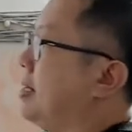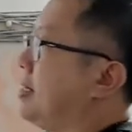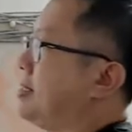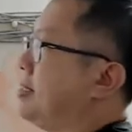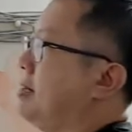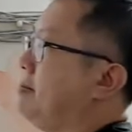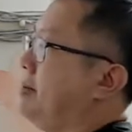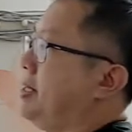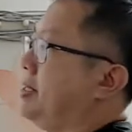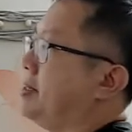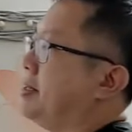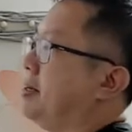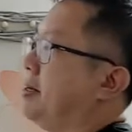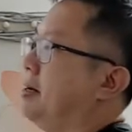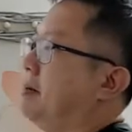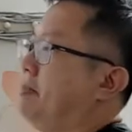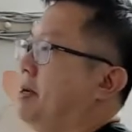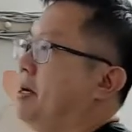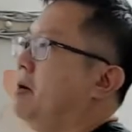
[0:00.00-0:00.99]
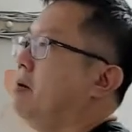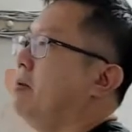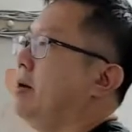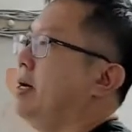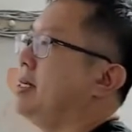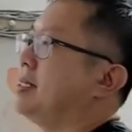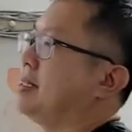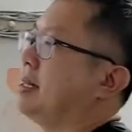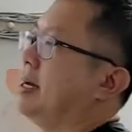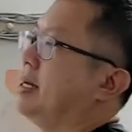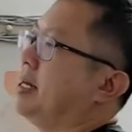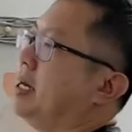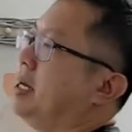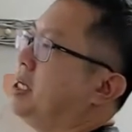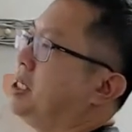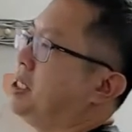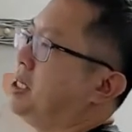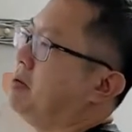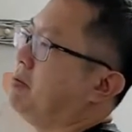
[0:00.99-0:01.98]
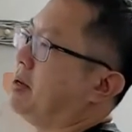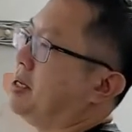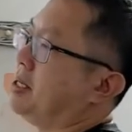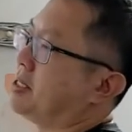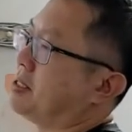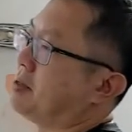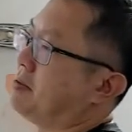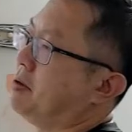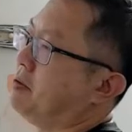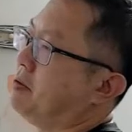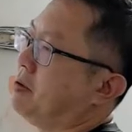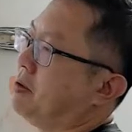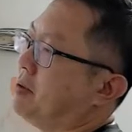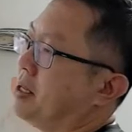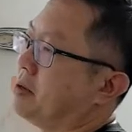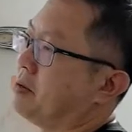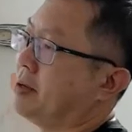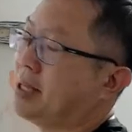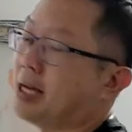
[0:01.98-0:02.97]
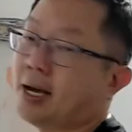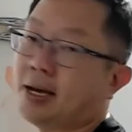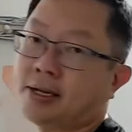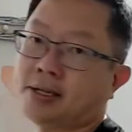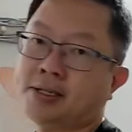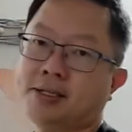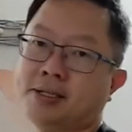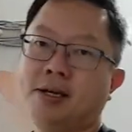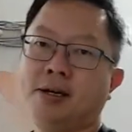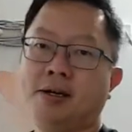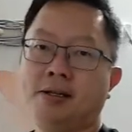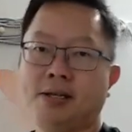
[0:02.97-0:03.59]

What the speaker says: that mean? A pail weighs 9 kg when it's filled with liquid X.